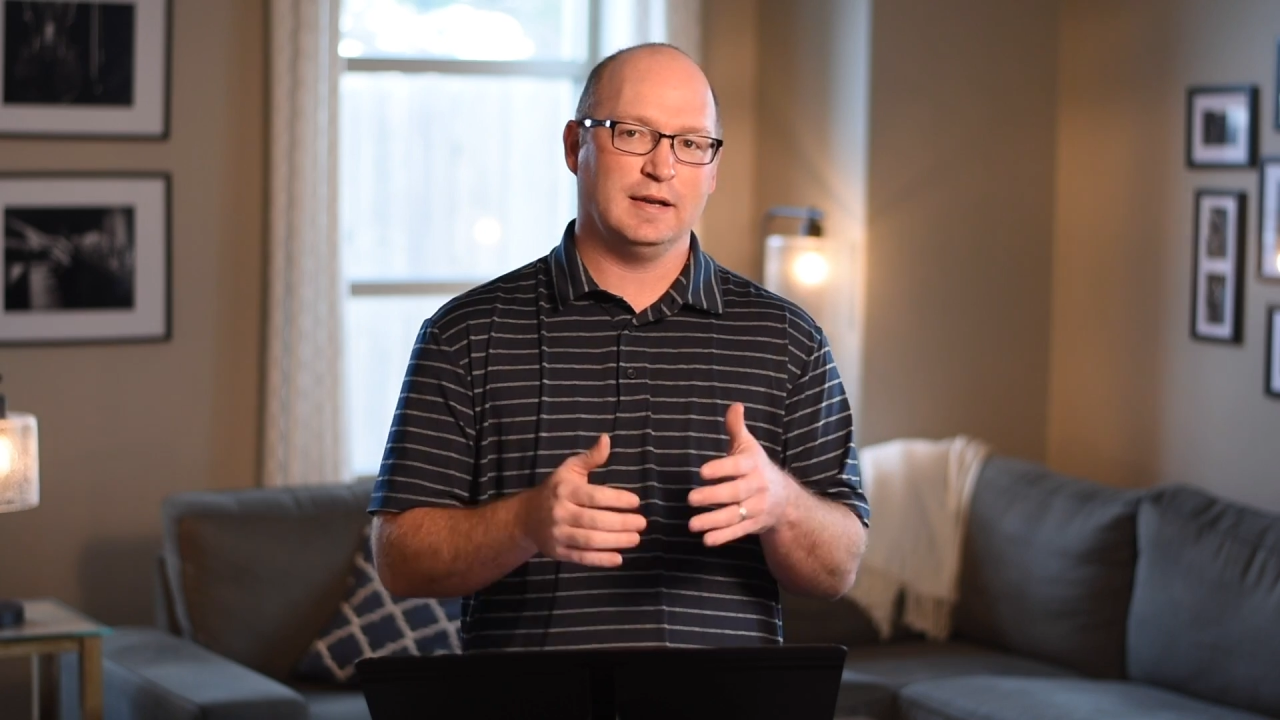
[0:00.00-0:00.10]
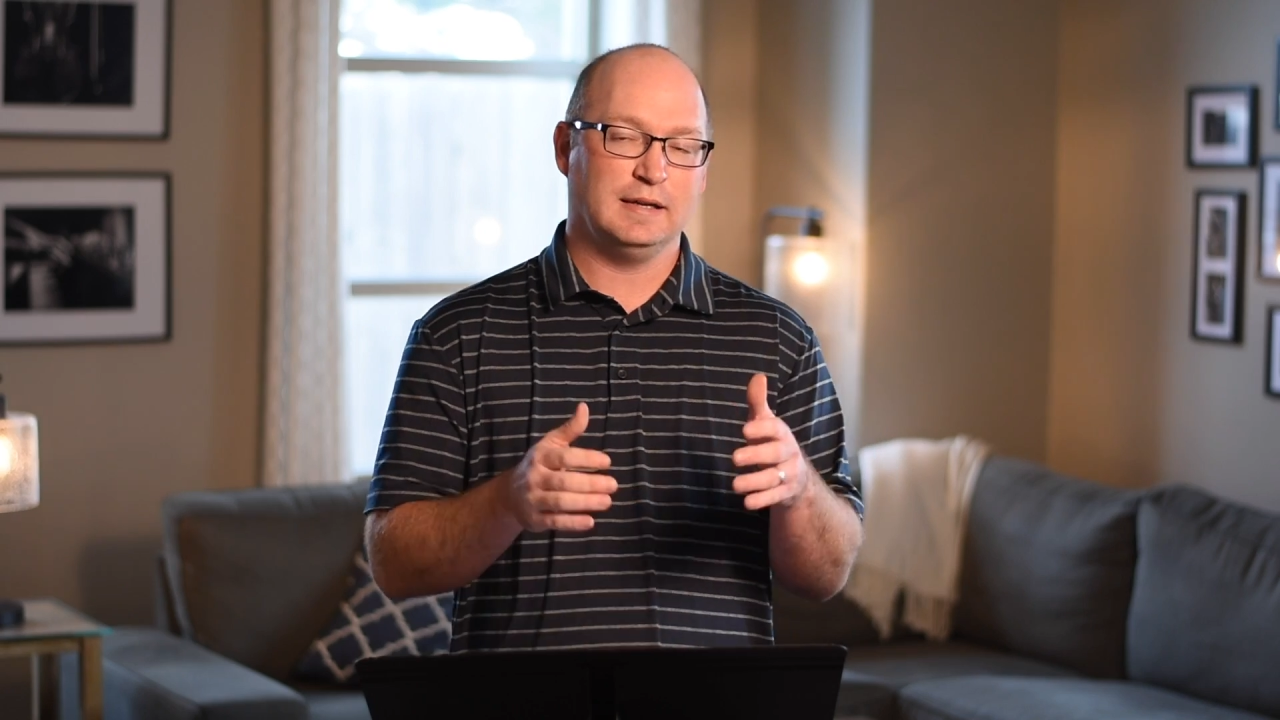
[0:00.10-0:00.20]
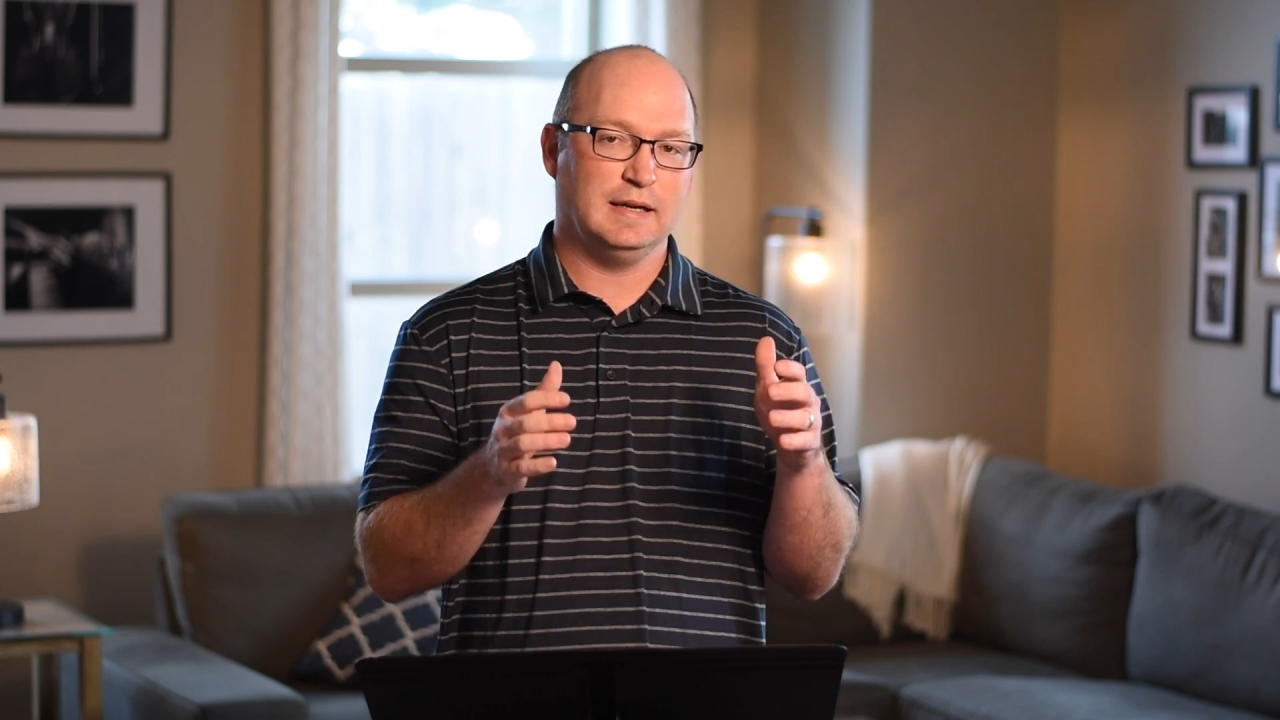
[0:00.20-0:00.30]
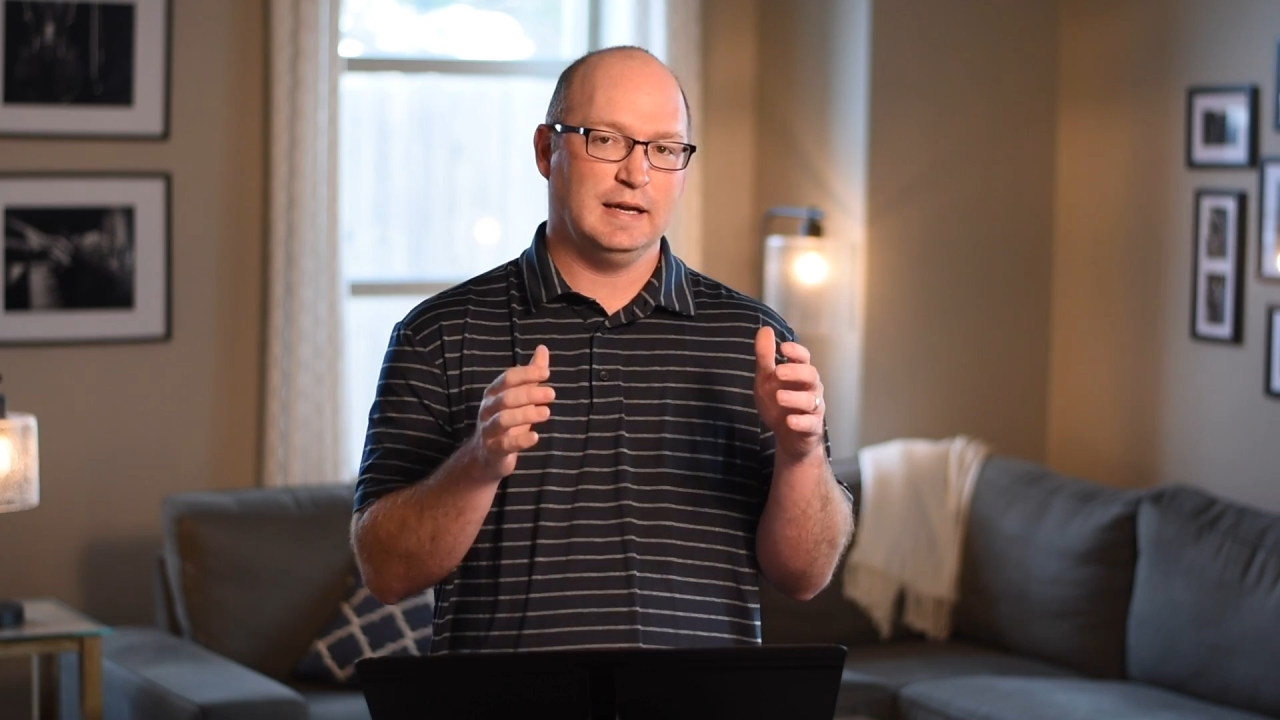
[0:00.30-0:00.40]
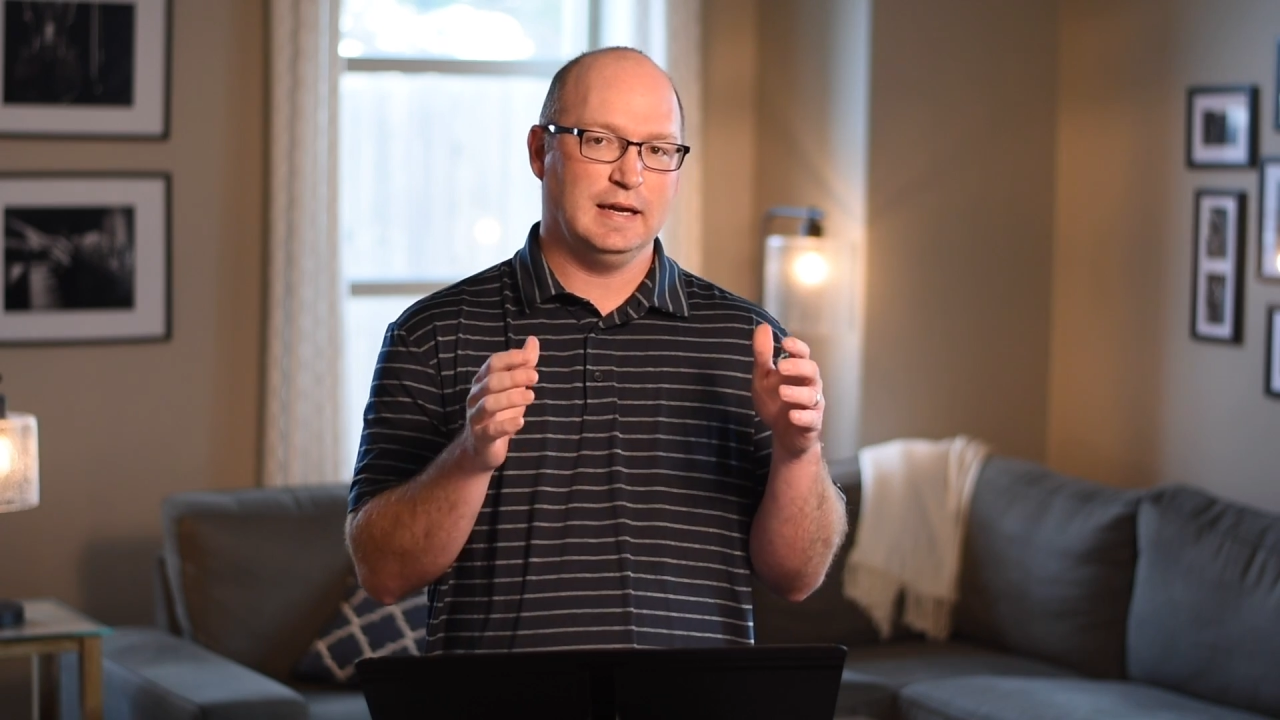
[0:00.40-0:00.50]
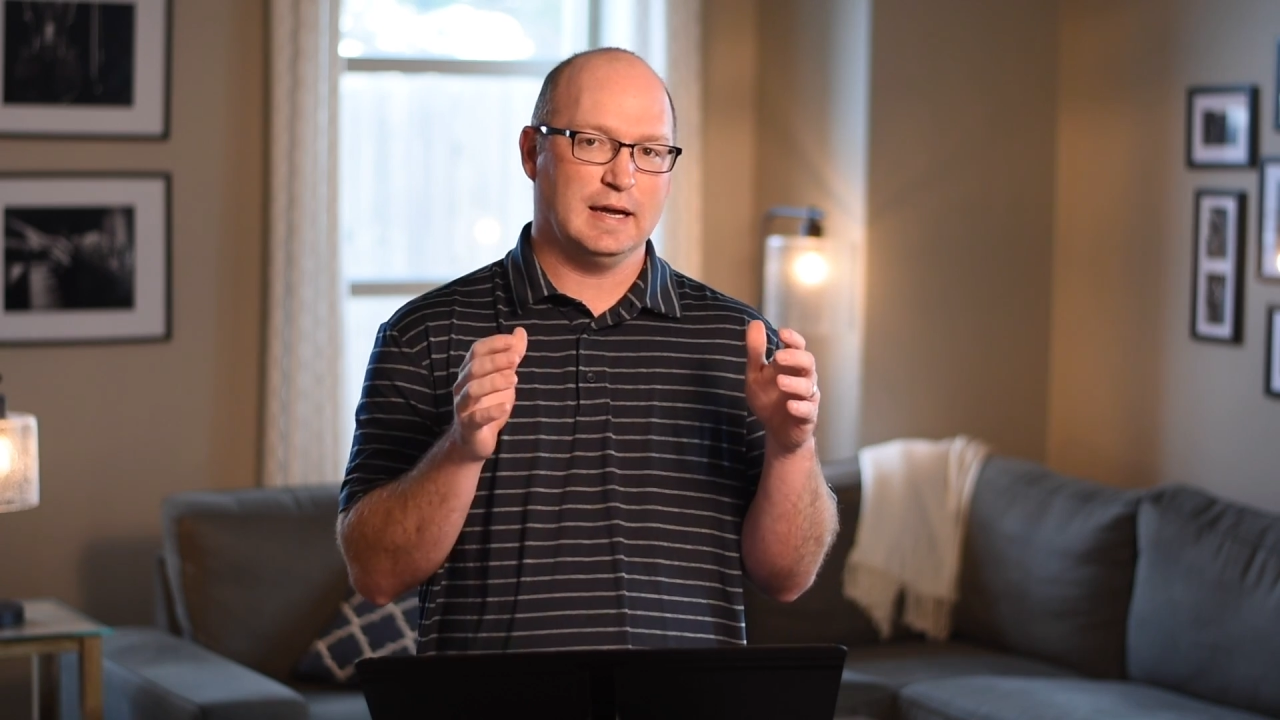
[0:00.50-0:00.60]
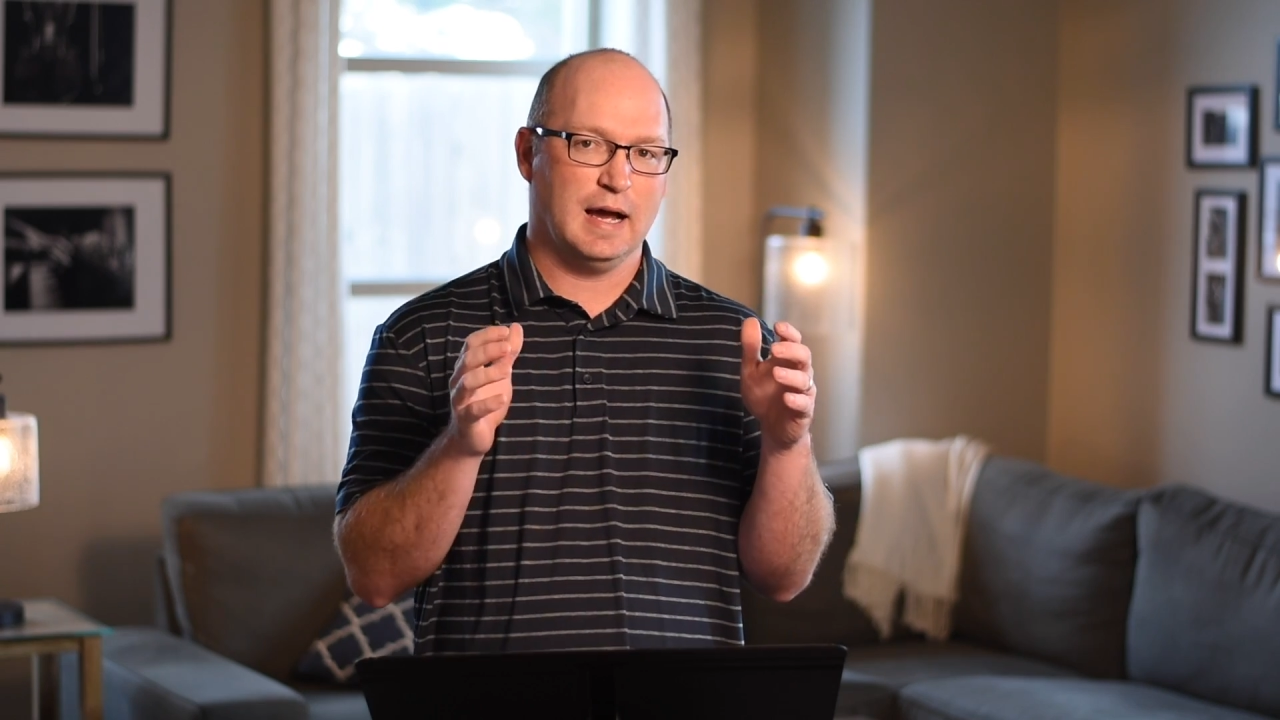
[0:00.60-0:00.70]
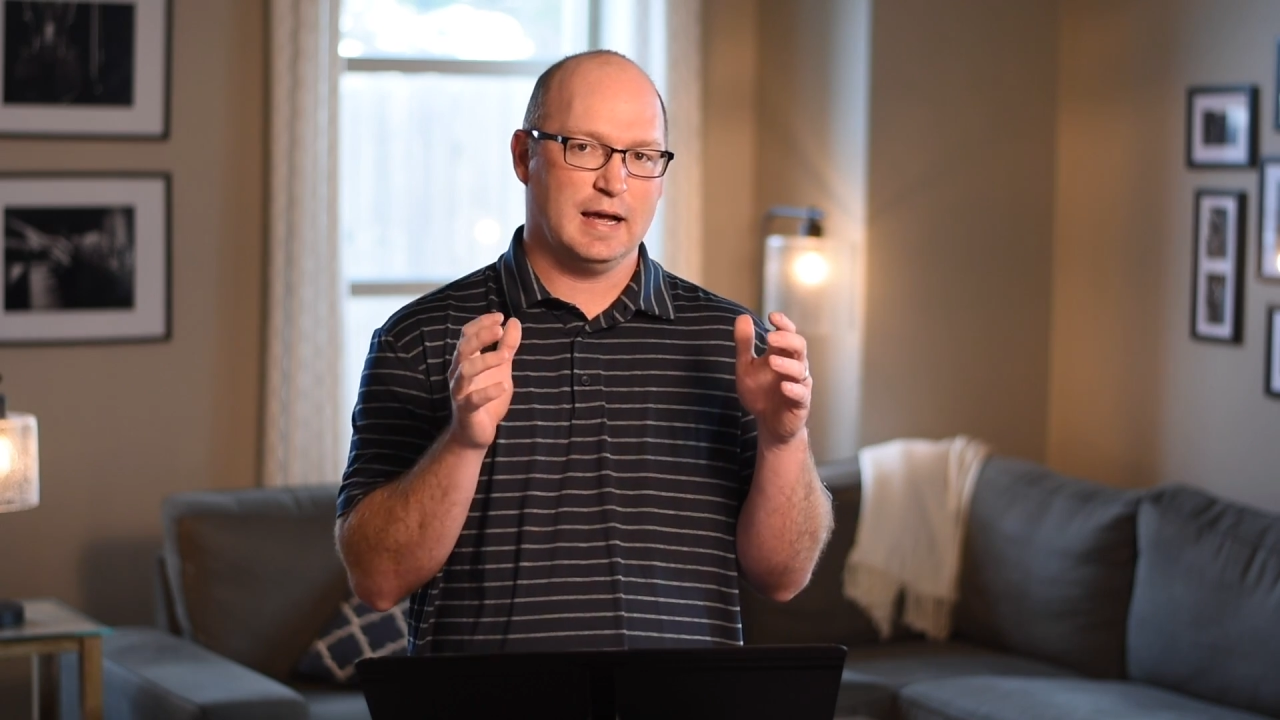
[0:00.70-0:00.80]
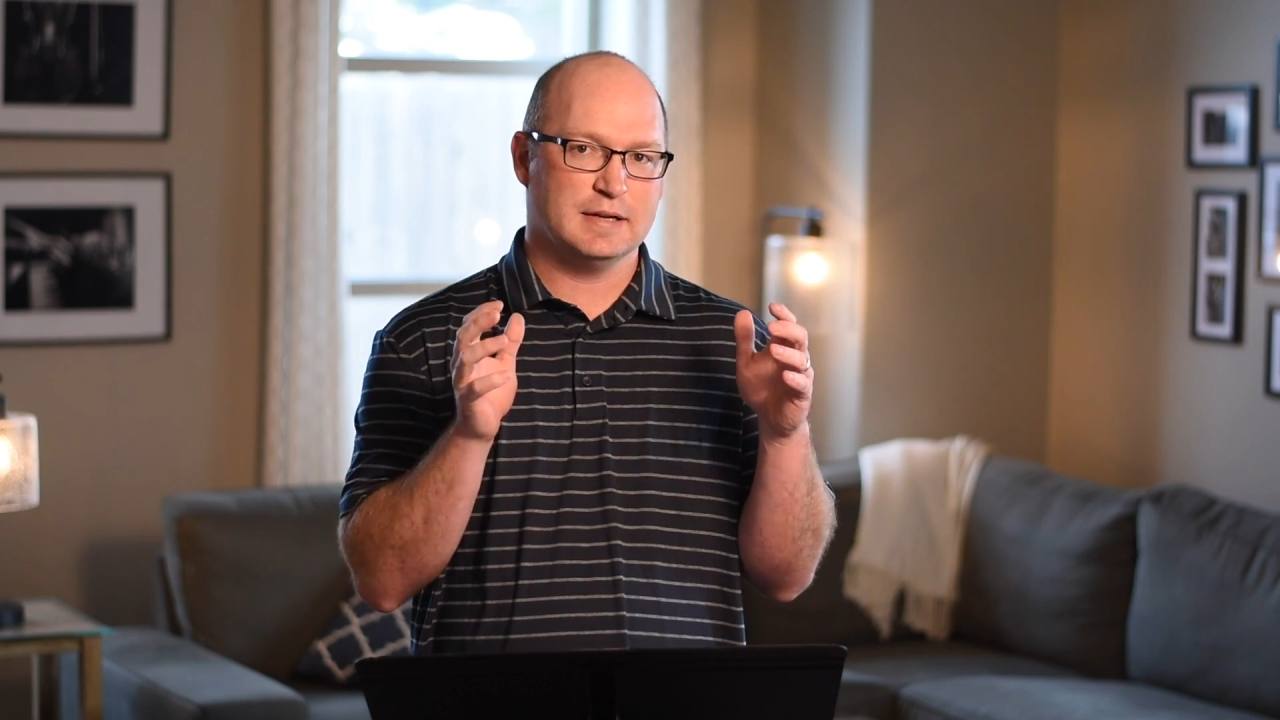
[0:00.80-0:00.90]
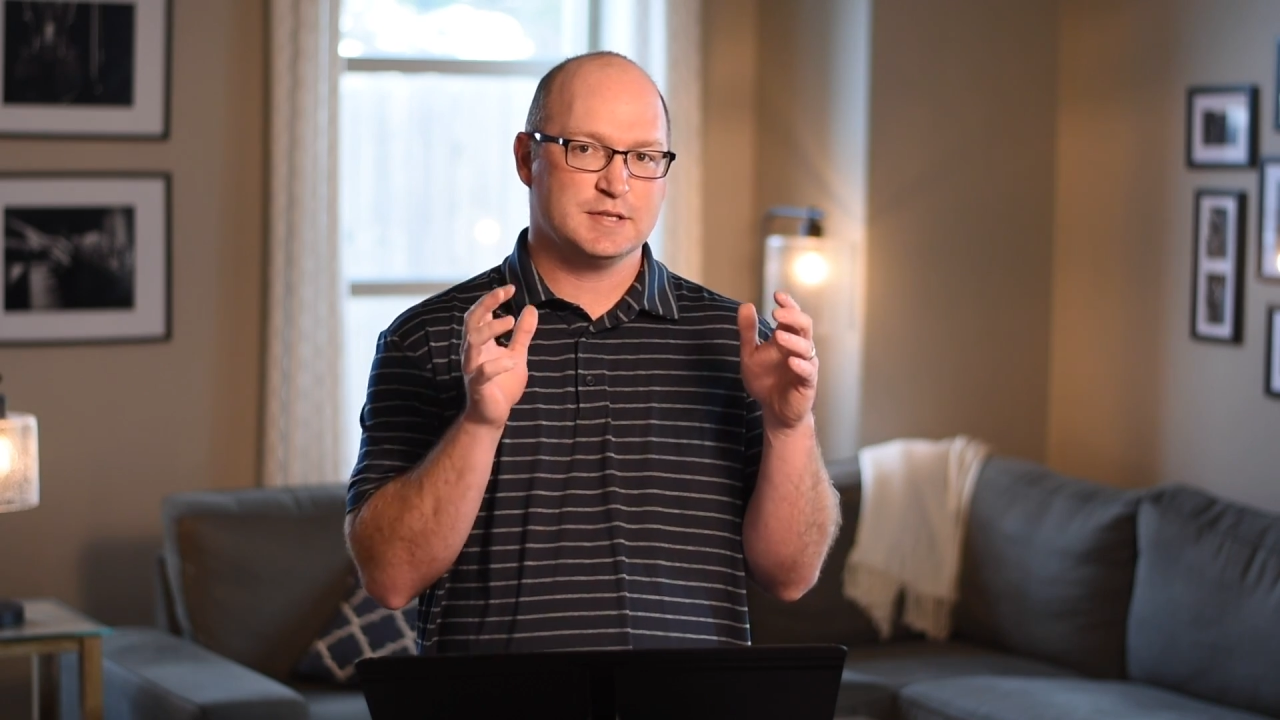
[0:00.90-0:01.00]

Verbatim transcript: and he uh,